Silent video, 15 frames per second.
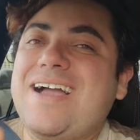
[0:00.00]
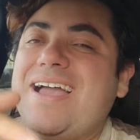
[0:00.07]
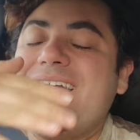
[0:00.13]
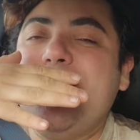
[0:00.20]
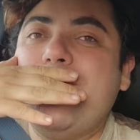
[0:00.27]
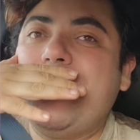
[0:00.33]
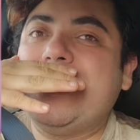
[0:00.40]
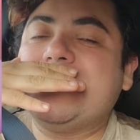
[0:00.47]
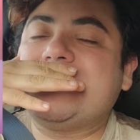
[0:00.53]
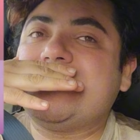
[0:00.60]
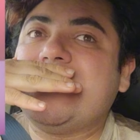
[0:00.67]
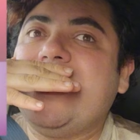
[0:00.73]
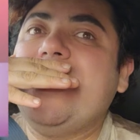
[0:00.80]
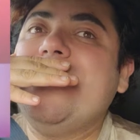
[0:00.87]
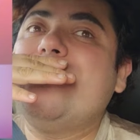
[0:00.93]
it was
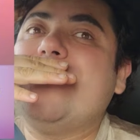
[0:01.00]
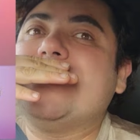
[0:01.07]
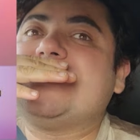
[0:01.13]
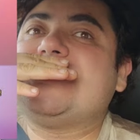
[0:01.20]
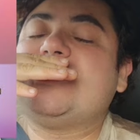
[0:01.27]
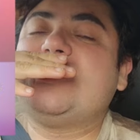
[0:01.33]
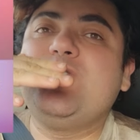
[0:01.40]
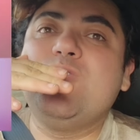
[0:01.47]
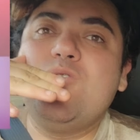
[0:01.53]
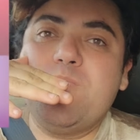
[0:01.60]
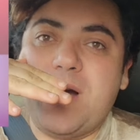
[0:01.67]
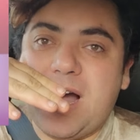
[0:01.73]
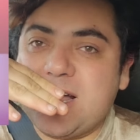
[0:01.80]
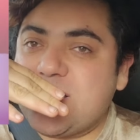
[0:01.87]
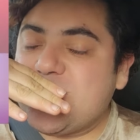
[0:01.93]
it was too
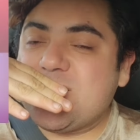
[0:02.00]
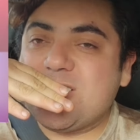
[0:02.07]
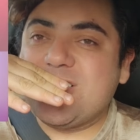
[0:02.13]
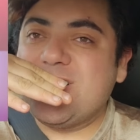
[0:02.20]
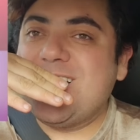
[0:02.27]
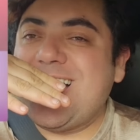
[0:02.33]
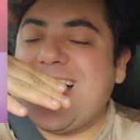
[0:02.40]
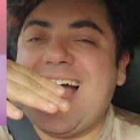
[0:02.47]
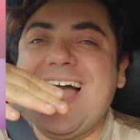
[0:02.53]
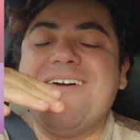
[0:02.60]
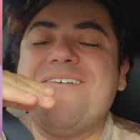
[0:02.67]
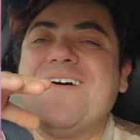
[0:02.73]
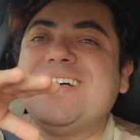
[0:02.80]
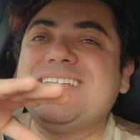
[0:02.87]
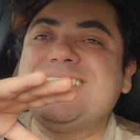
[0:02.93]
much. I
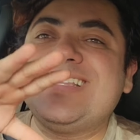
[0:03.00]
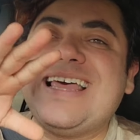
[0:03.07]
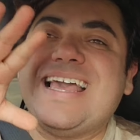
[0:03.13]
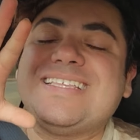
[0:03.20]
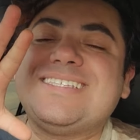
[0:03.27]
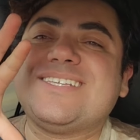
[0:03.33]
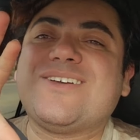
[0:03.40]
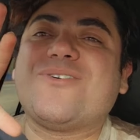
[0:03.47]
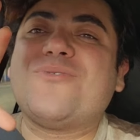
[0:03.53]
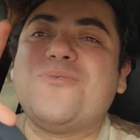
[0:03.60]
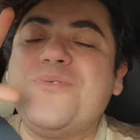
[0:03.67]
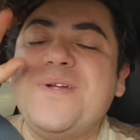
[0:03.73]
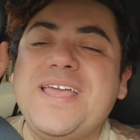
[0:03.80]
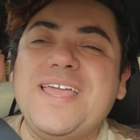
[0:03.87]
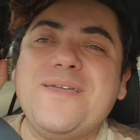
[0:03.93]
was like
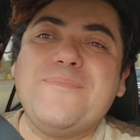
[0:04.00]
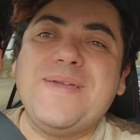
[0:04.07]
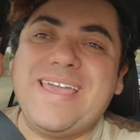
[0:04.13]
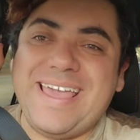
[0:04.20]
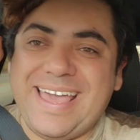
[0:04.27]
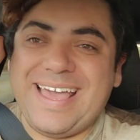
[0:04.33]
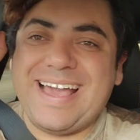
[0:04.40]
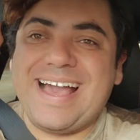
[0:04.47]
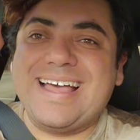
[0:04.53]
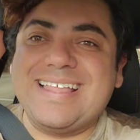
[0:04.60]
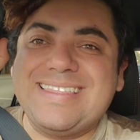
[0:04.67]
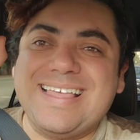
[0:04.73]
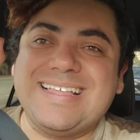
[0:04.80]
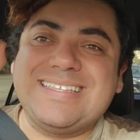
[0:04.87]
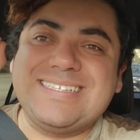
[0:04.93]
screaming
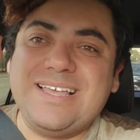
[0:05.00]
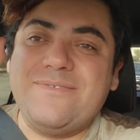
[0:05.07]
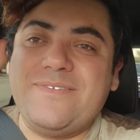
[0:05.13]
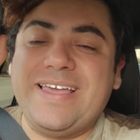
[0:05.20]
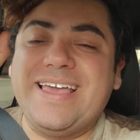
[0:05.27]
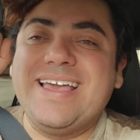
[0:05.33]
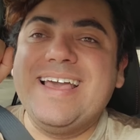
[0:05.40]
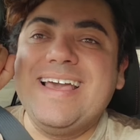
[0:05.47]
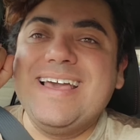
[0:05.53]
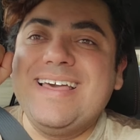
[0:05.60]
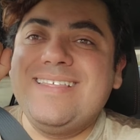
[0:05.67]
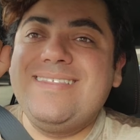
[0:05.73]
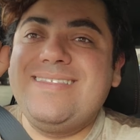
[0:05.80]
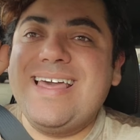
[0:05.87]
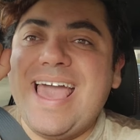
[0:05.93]
at the TV.
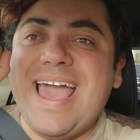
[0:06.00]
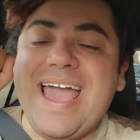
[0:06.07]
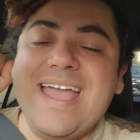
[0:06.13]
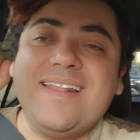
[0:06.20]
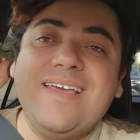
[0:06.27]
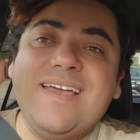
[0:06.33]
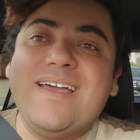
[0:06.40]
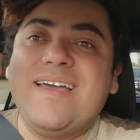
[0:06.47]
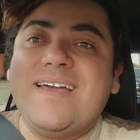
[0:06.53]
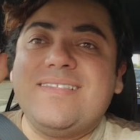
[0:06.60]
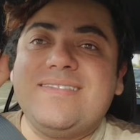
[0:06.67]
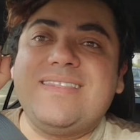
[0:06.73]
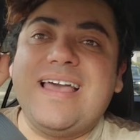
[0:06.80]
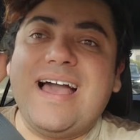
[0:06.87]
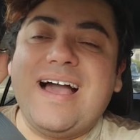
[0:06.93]

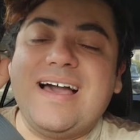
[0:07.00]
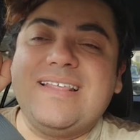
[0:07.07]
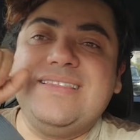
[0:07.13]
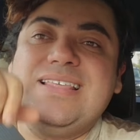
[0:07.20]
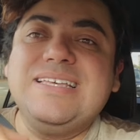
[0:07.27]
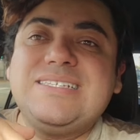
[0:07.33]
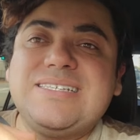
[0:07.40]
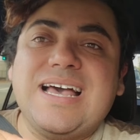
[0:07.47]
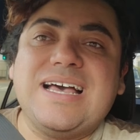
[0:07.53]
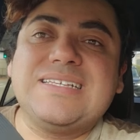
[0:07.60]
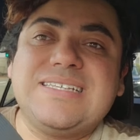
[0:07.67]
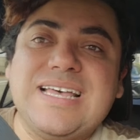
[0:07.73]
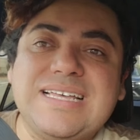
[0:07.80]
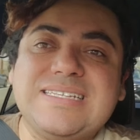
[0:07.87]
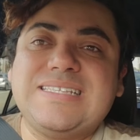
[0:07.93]
Then uh, Lisa
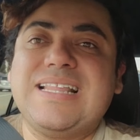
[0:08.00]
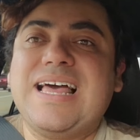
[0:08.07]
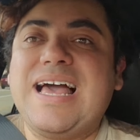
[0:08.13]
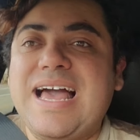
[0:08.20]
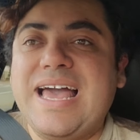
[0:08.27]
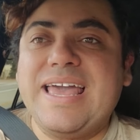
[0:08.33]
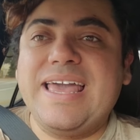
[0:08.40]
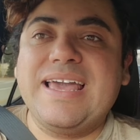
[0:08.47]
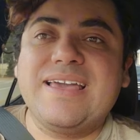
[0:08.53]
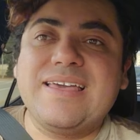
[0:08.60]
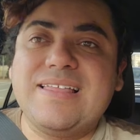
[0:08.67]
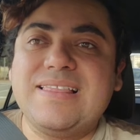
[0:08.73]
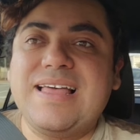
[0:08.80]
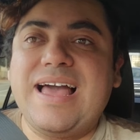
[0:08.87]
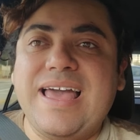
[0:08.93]
says like
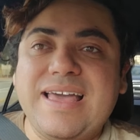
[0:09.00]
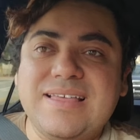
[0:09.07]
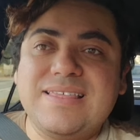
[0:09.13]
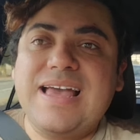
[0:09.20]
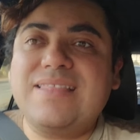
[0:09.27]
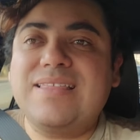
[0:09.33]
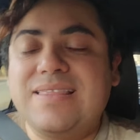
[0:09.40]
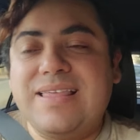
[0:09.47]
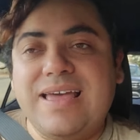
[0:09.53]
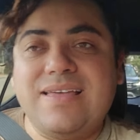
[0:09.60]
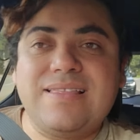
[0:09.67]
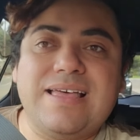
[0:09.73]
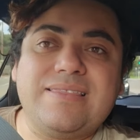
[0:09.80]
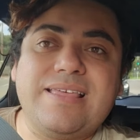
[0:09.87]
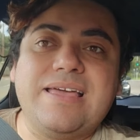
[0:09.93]
like yeah that they
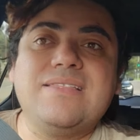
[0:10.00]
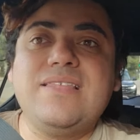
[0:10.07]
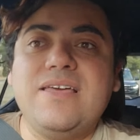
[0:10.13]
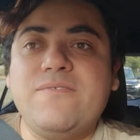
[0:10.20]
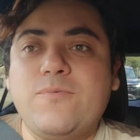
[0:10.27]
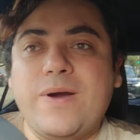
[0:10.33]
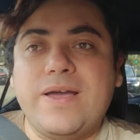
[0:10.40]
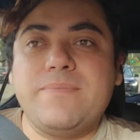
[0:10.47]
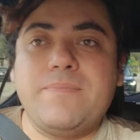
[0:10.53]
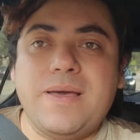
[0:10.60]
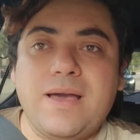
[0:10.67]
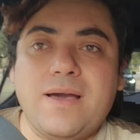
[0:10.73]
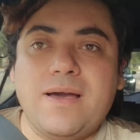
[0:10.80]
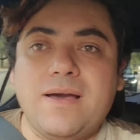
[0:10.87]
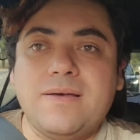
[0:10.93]
that they live way
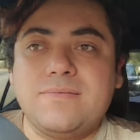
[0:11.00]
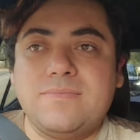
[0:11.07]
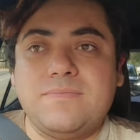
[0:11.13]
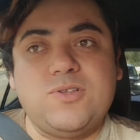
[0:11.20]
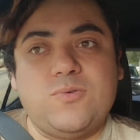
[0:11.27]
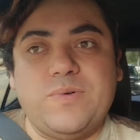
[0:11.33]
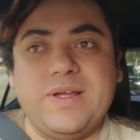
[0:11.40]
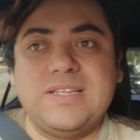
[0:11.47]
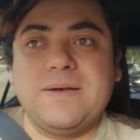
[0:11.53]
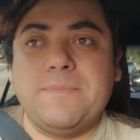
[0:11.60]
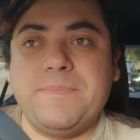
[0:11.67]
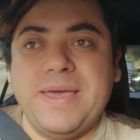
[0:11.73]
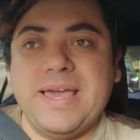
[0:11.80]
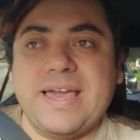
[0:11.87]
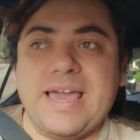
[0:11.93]
uh, Dorita
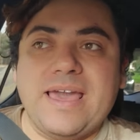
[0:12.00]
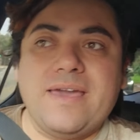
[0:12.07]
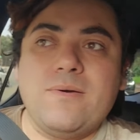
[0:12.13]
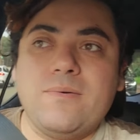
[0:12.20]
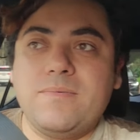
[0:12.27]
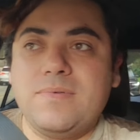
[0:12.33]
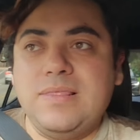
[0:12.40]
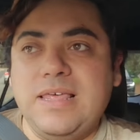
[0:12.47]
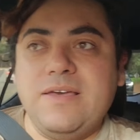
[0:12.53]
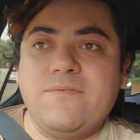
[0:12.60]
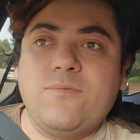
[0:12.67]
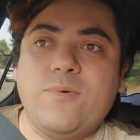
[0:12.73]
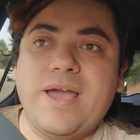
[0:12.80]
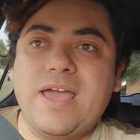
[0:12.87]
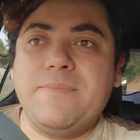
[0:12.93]
and PK live
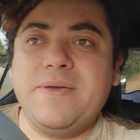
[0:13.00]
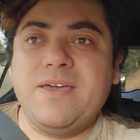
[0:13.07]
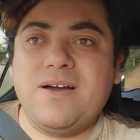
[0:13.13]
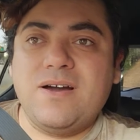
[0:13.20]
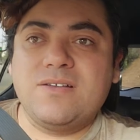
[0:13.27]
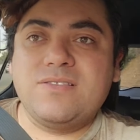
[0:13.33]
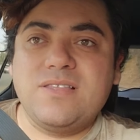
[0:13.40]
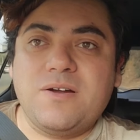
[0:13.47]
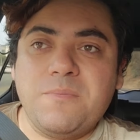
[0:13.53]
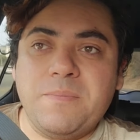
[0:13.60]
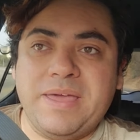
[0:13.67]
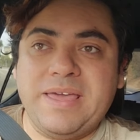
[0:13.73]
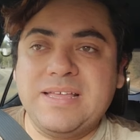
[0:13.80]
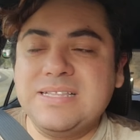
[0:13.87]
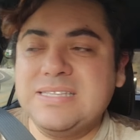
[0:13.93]
way beyond their
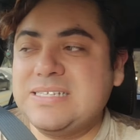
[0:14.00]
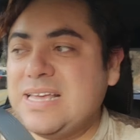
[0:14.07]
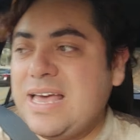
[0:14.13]
means,